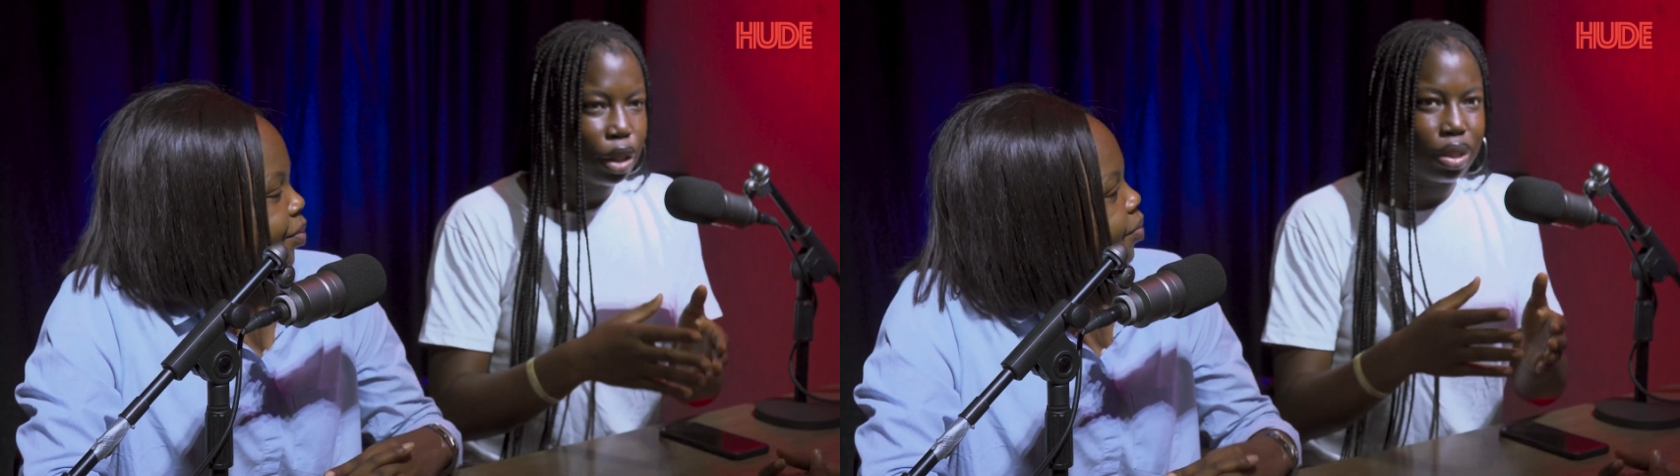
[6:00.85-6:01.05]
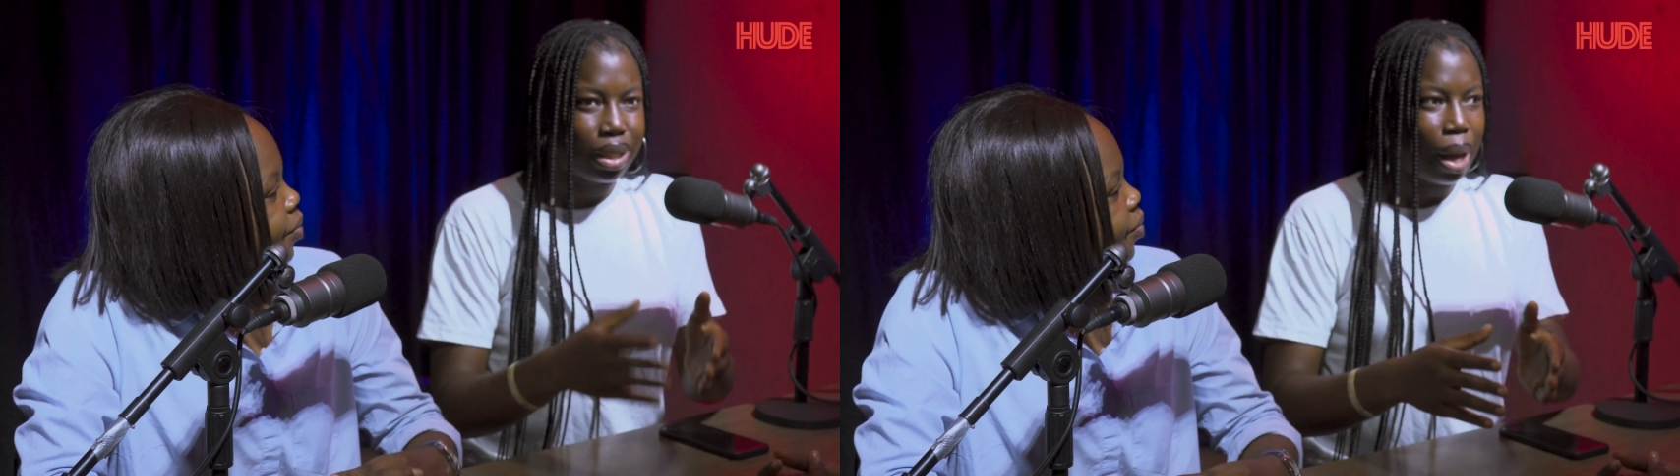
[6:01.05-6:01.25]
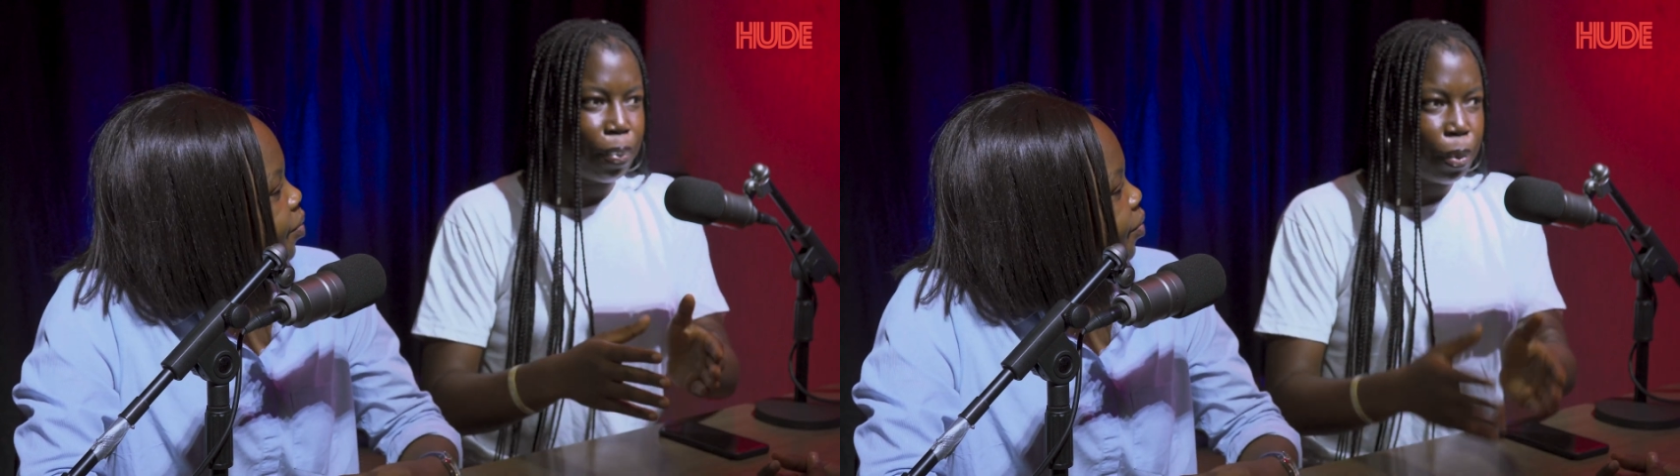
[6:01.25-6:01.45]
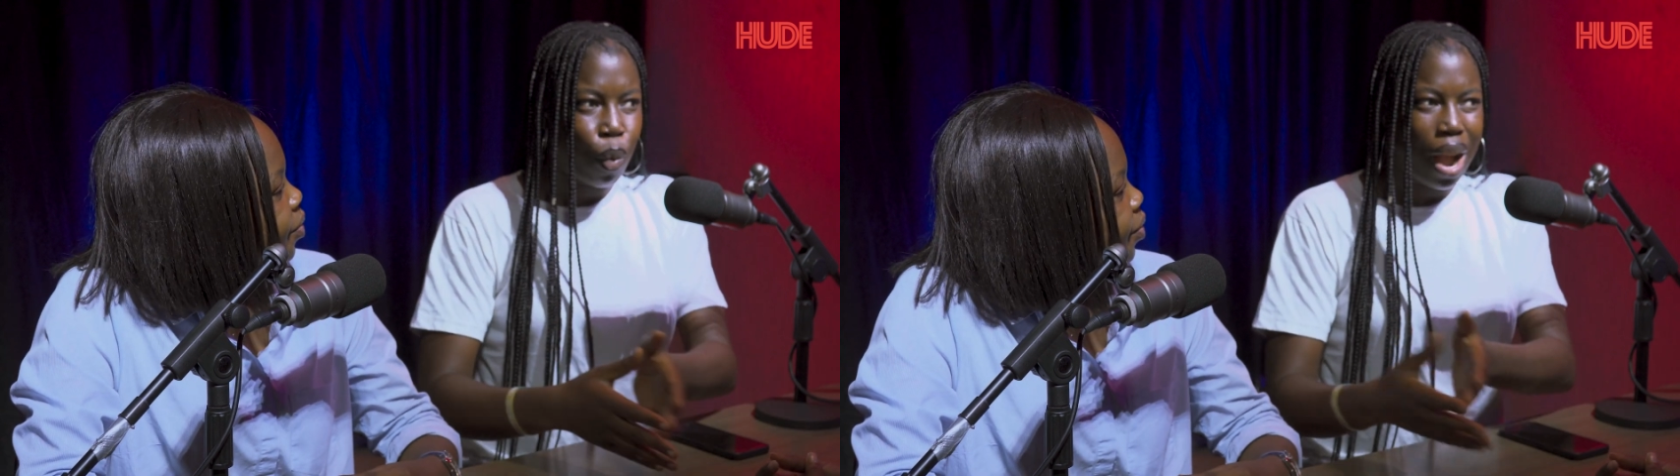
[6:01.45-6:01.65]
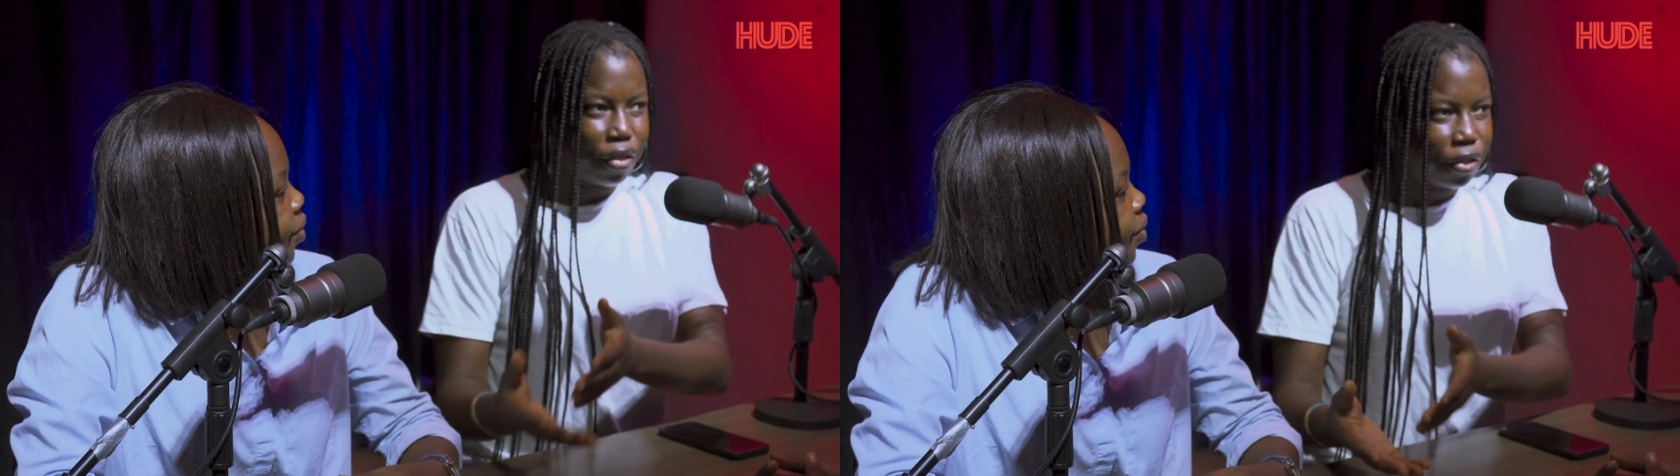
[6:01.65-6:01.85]
to think that
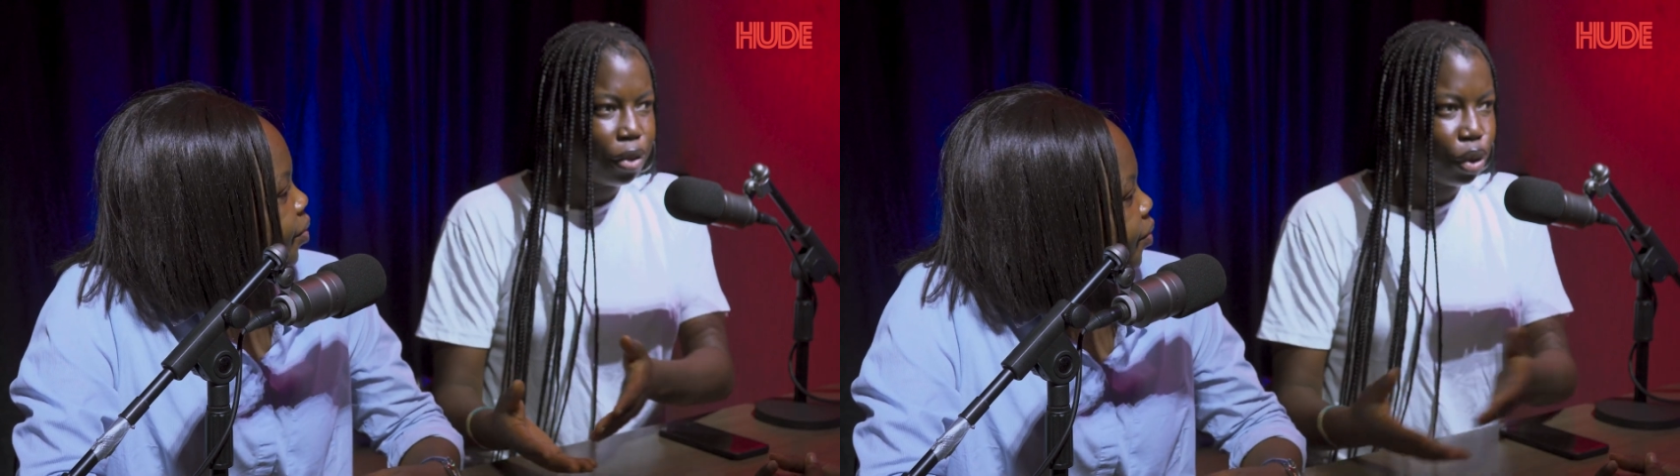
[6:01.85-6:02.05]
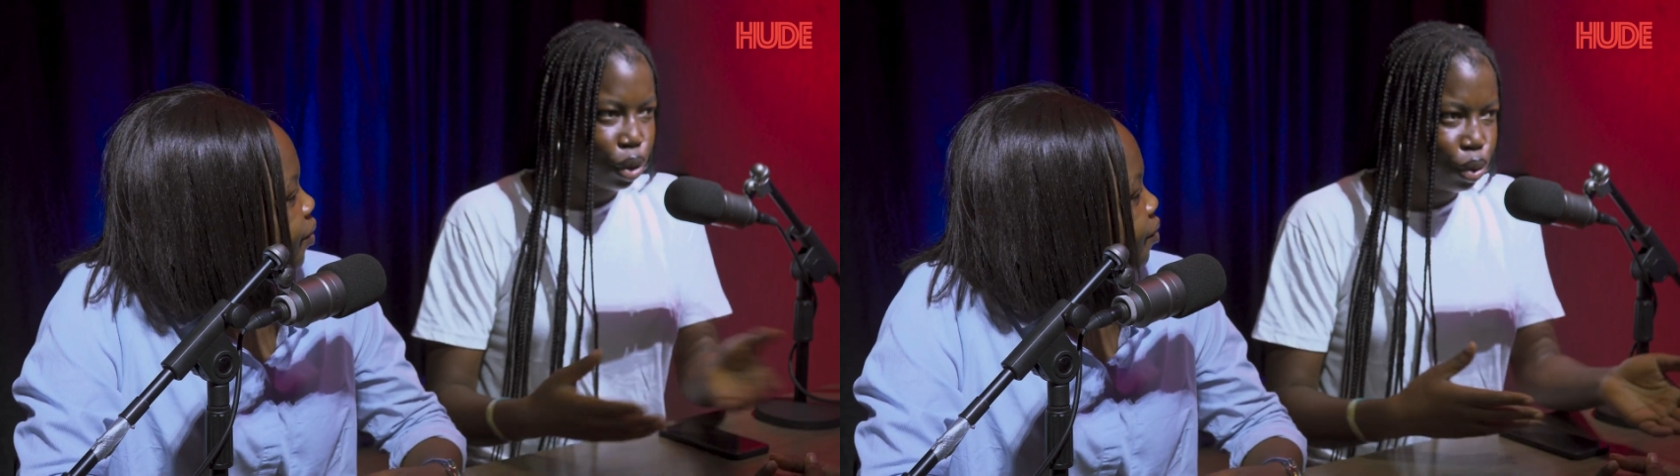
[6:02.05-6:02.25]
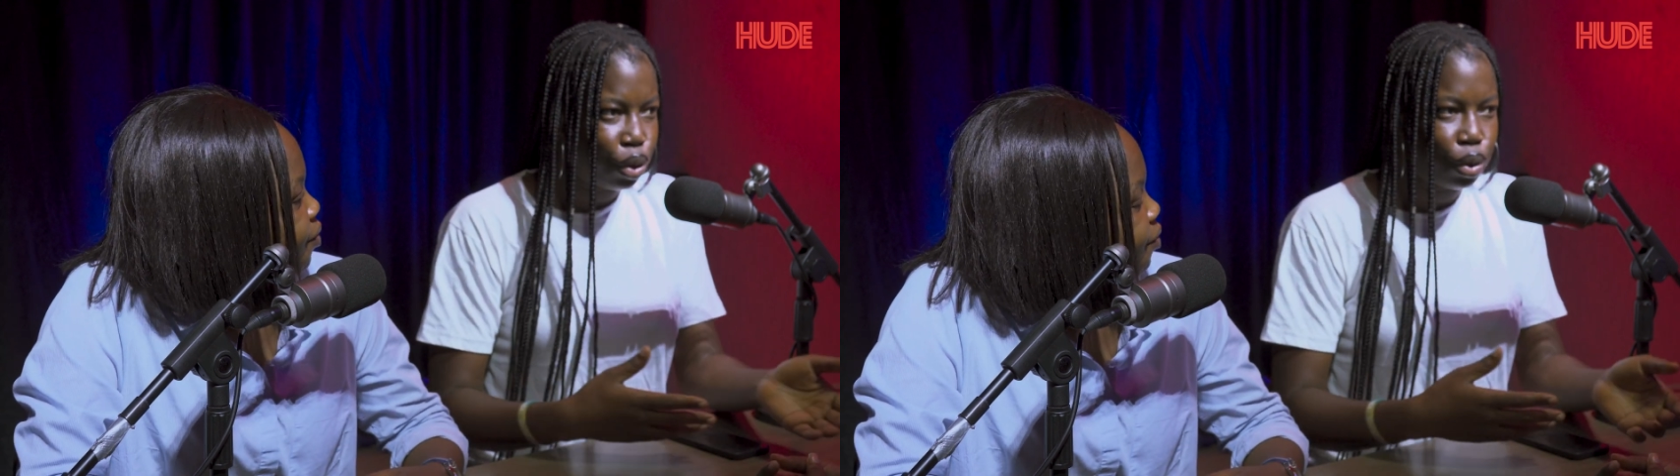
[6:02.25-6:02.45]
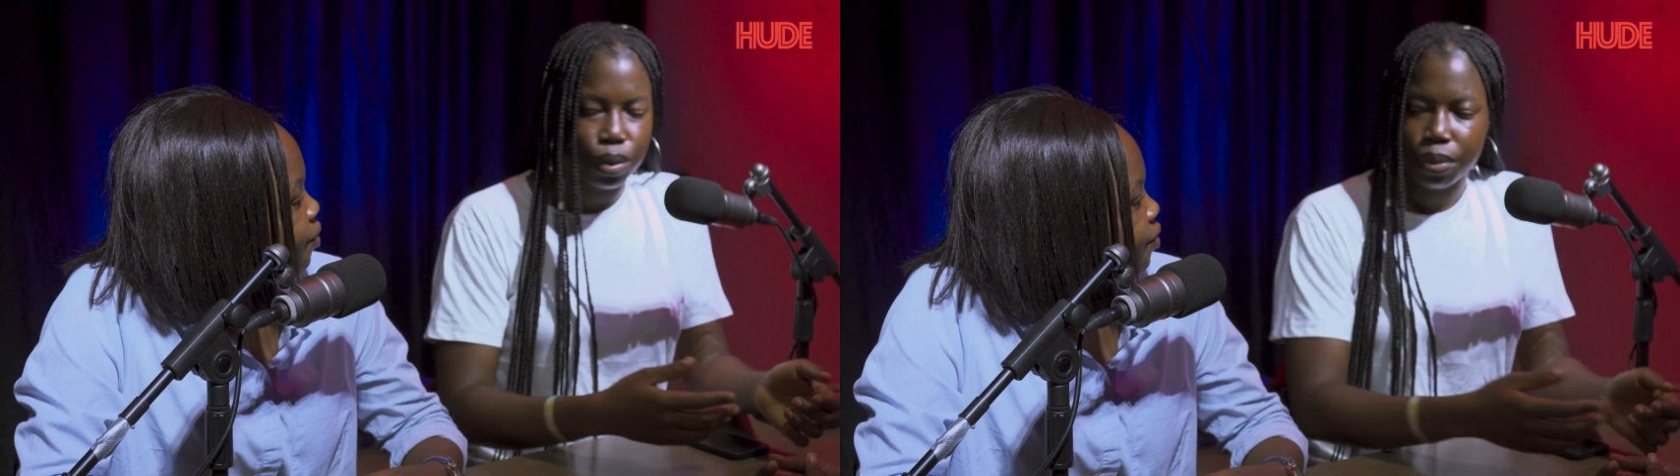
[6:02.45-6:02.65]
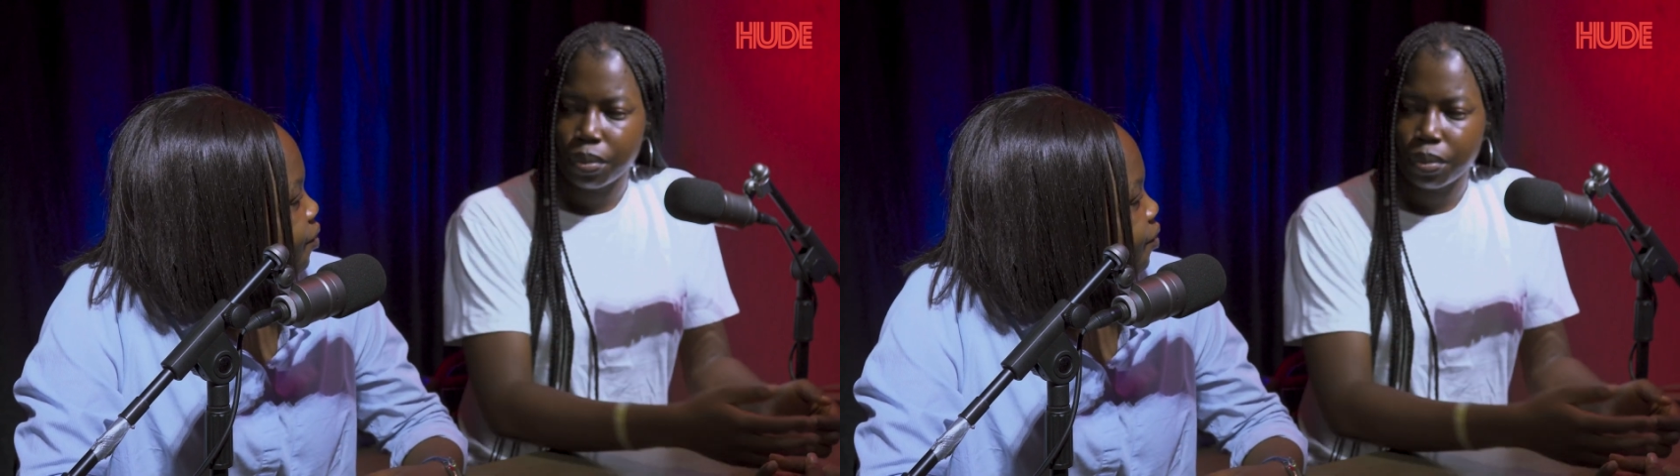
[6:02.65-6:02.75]
people are inferior to you.